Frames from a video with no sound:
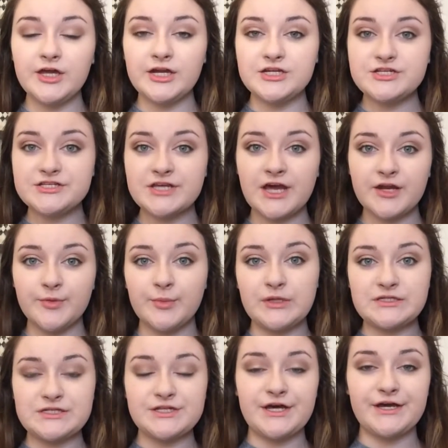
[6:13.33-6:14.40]
And I just kind of
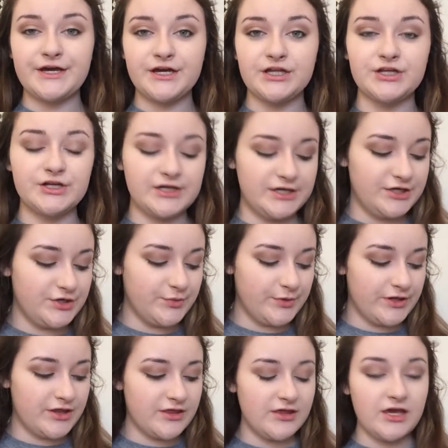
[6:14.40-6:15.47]
blended that color in
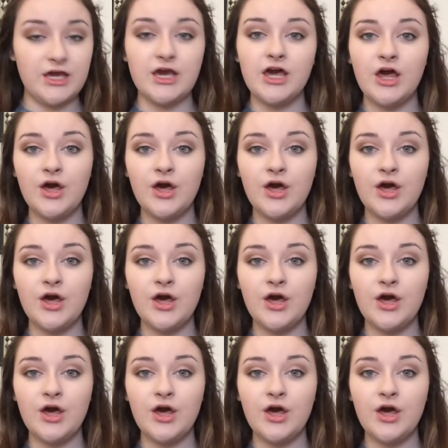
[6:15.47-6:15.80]
with the